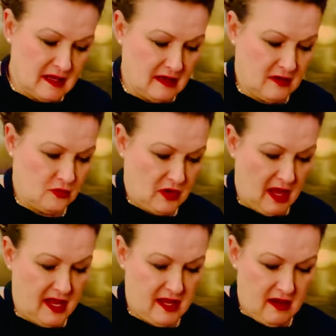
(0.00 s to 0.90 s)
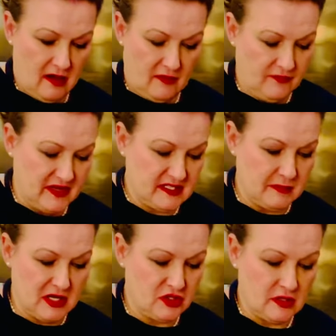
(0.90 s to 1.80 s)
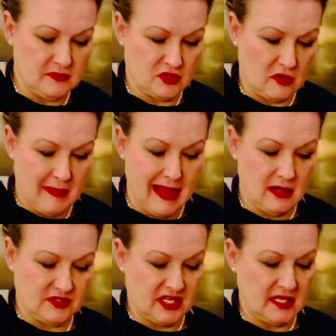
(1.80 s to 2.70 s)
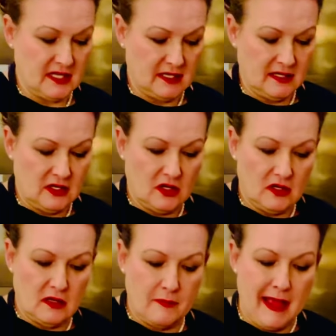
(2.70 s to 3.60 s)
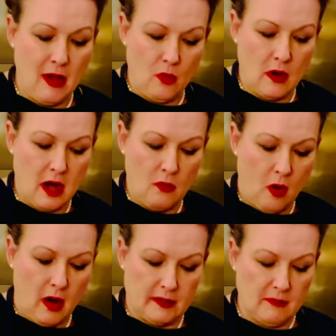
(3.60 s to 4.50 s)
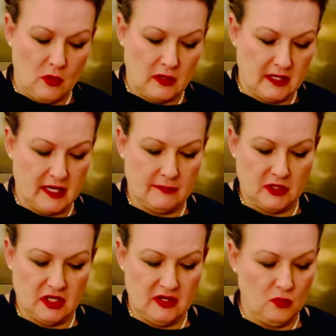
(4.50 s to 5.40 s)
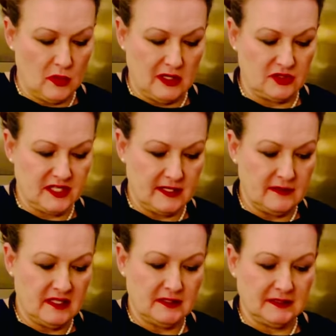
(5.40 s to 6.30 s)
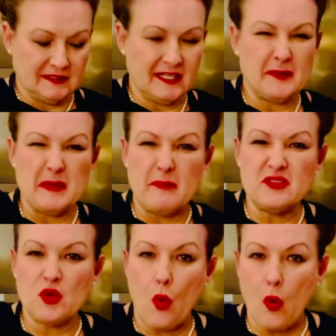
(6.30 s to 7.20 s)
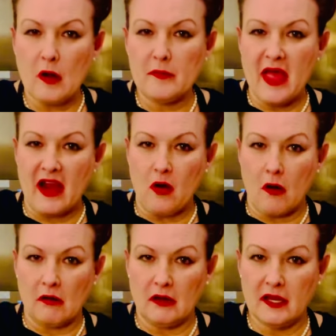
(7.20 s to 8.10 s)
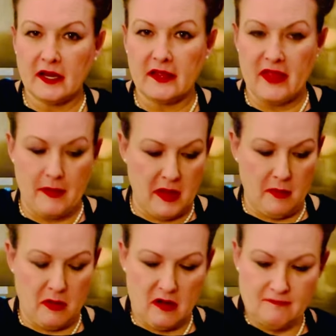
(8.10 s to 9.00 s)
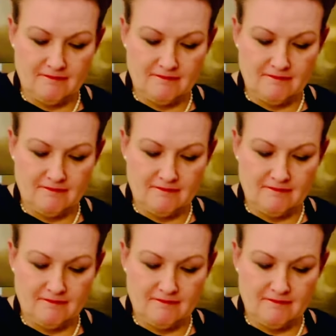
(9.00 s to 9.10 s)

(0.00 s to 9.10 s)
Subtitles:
Okay, y'all, these mushrooms are about where I want them. I want to get them good and wilted. Let them absorb that garlic and that pepper.